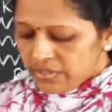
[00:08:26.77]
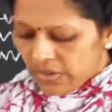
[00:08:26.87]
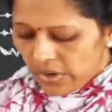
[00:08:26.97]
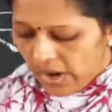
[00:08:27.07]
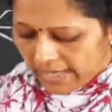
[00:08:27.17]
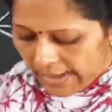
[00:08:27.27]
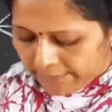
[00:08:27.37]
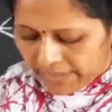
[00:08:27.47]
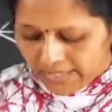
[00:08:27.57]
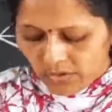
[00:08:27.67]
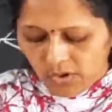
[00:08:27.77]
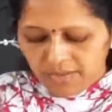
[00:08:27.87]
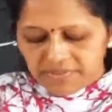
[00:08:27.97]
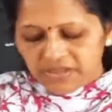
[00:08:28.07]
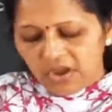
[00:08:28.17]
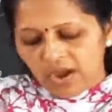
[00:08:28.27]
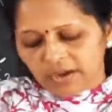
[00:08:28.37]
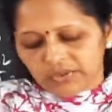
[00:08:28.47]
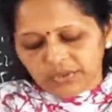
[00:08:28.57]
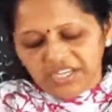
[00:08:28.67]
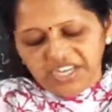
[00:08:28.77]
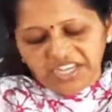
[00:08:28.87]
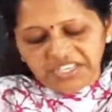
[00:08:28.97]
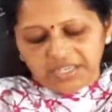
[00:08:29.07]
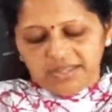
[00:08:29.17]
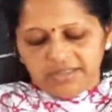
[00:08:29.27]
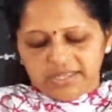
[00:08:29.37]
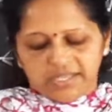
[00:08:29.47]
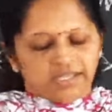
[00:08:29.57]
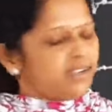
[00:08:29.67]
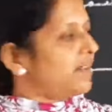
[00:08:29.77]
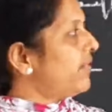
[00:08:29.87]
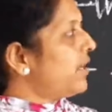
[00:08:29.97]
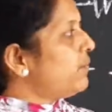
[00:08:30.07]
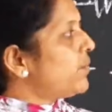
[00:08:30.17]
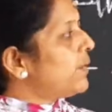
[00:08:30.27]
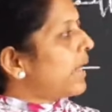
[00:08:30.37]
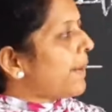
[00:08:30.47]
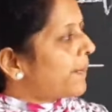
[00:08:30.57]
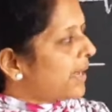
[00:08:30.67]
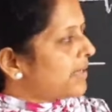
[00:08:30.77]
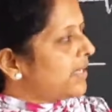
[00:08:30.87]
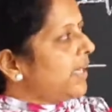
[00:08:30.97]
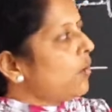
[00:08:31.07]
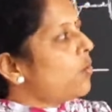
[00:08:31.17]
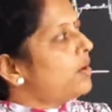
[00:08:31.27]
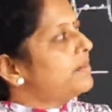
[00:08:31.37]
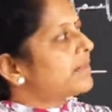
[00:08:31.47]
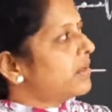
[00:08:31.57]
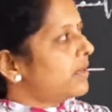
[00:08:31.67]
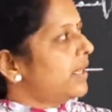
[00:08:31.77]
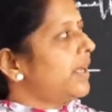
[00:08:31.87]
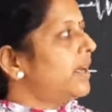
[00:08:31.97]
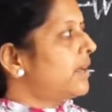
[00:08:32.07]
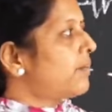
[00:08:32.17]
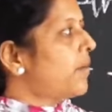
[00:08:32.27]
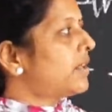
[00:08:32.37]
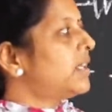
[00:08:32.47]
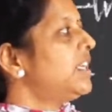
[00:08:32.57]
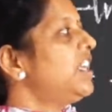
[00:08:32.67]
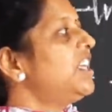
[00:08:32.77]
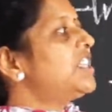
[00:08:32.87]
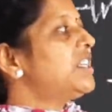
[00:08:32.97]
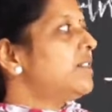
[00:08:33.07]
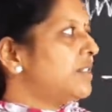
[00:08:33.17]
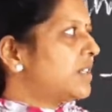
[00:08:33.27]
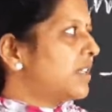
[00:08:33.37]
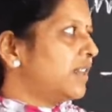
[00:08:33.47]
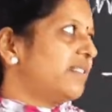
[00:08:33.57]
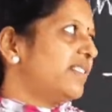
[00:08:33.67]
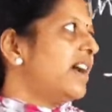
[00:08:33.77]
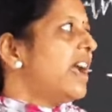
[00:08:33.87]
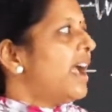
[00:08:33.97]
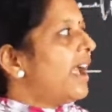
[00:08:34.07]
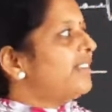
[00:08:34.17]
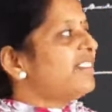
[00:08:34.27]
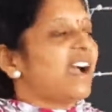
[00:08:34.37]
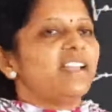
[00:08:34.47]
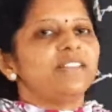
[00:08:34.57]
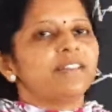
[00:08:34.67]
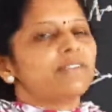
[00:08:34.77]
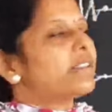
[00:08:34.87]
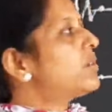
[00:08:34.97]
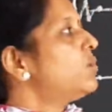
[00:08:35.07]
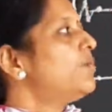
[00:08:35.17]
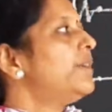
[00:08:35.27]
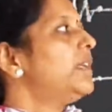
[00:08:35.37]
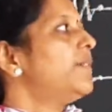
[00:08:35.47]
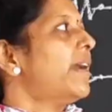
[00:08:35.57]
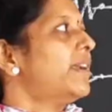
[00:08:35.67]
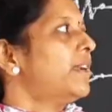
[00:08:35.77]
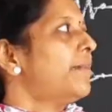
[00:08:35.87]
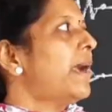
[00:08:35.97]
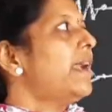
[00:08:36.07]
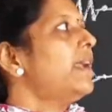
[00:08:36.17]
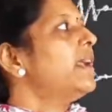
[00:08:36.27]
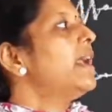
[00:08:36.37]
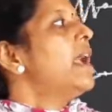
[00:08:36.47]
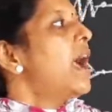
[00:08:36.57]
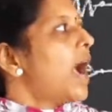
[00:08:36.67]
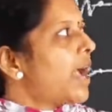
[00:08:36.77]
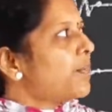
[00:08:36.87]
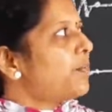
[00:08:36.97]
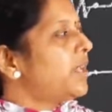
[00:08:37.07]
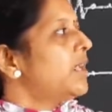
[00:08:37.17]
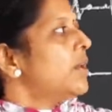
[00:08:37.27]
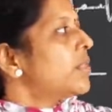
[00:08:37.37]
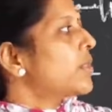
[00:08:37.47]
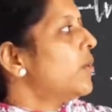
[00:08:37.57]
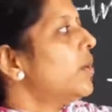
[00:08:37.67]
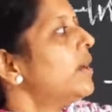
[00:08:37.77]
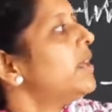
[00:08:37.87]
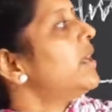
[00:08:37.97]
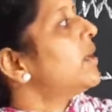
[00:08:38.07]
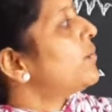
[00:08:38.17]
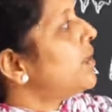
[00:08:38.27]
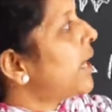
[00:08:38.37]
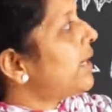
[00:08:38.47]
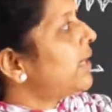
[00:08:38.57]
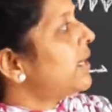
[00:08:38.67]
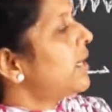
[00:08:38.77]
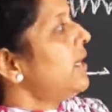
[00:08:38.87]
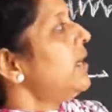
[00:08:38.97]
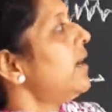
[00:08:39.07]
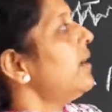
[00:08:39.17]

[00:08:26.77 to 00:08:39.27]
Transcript: So on applying Ohm's law to each resistor, when we will apply the Ohm's law there for the each resistors, as I is equals to V divided by Rp. So here we are taking